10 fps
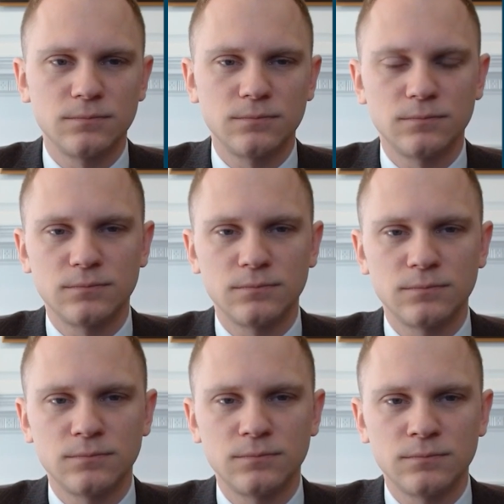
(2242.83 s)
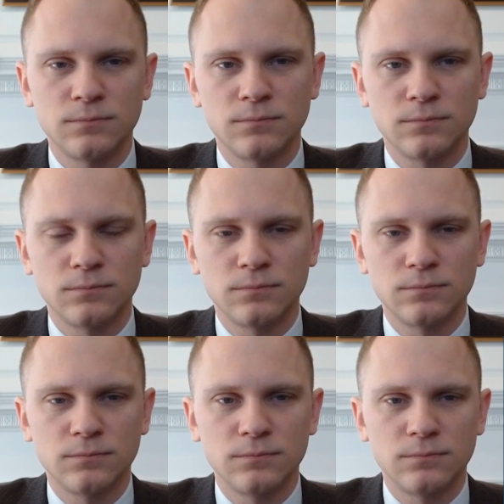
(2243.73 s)

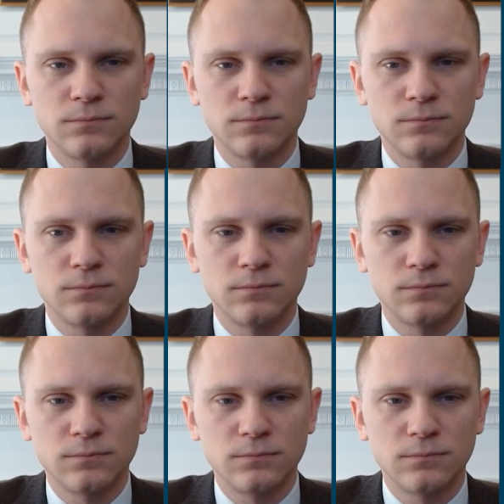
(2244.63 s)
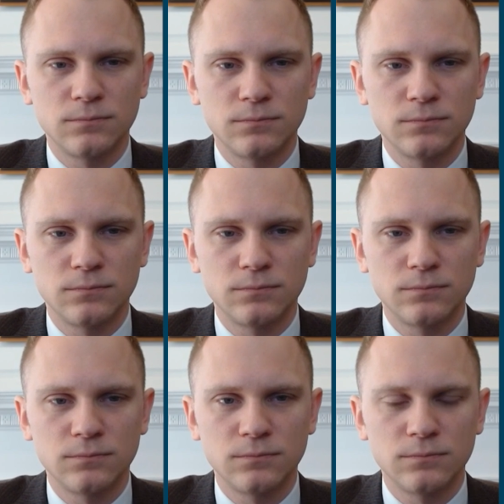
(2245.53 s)

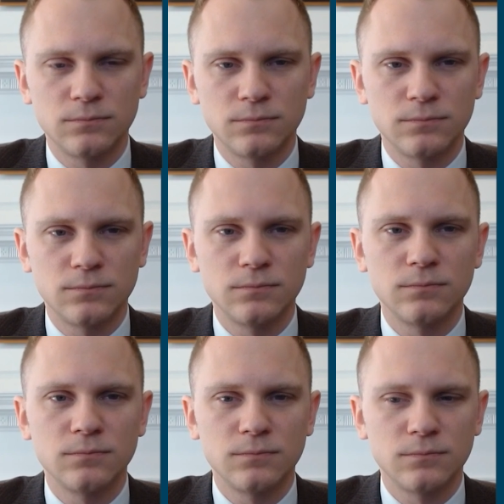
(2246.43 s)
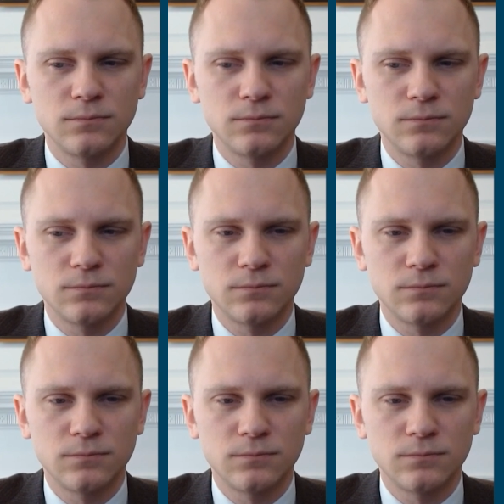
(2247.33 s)
The person shown says nothing.